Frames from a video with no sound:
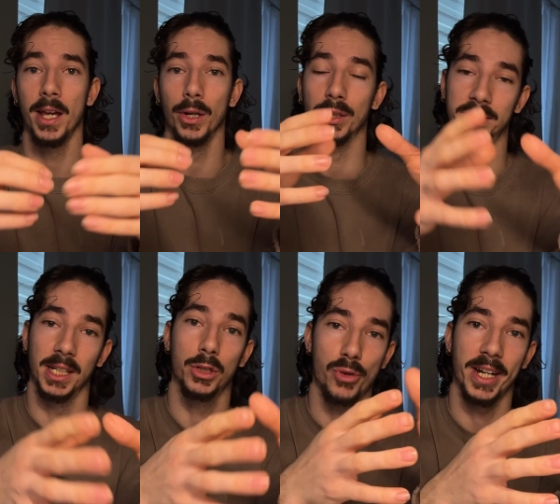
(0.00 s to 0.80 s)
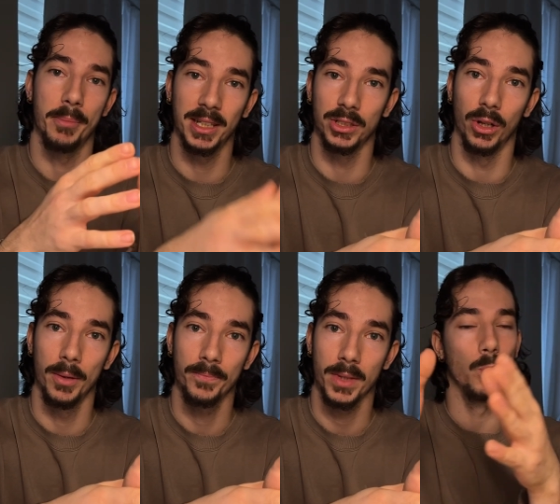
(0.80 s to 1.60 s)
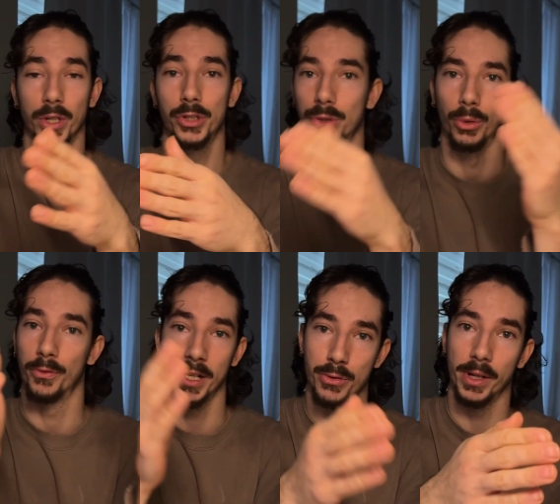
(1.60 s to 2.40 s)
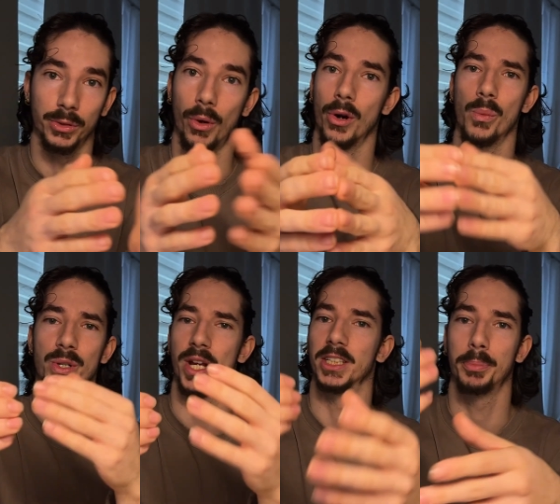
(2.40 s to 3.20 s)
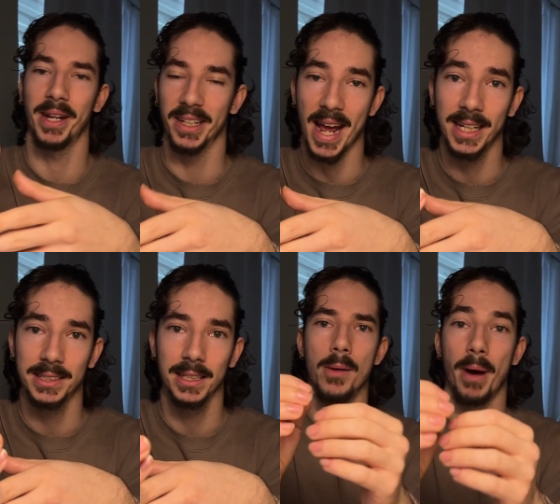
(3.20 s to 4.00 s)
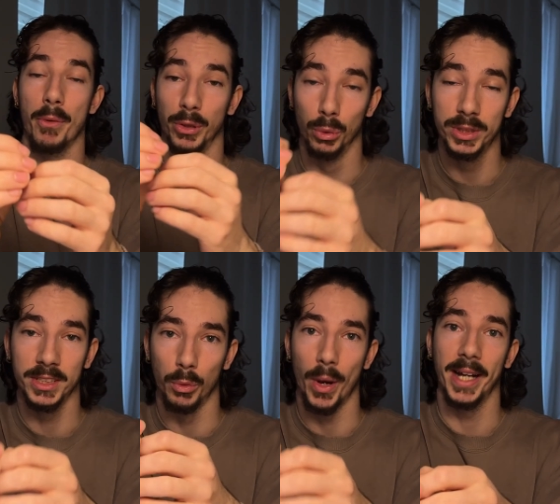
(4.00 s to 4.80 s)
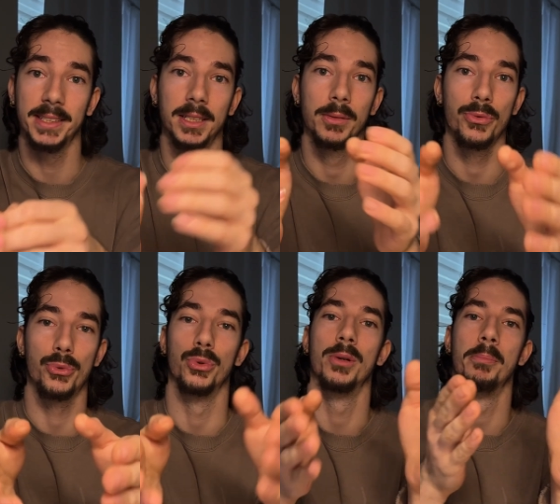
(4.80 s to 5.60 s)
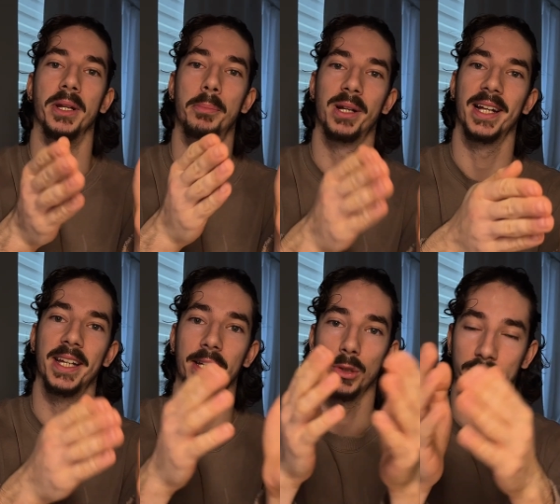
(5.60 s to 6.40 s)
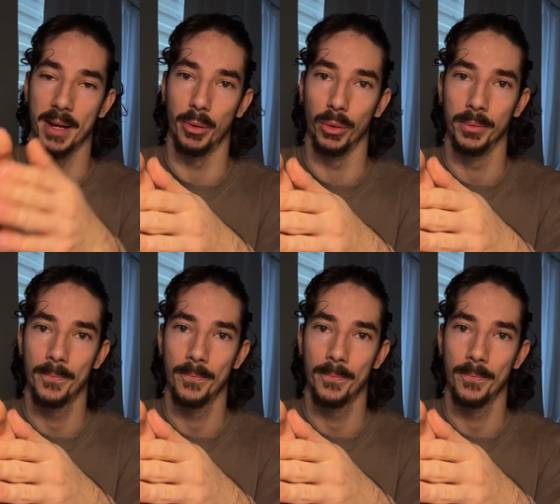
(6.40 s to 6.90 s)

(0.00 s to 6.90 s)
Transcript: you can still train a muscle which you've injured or which has pain and aches by reducing the weight through manipulating your tempo.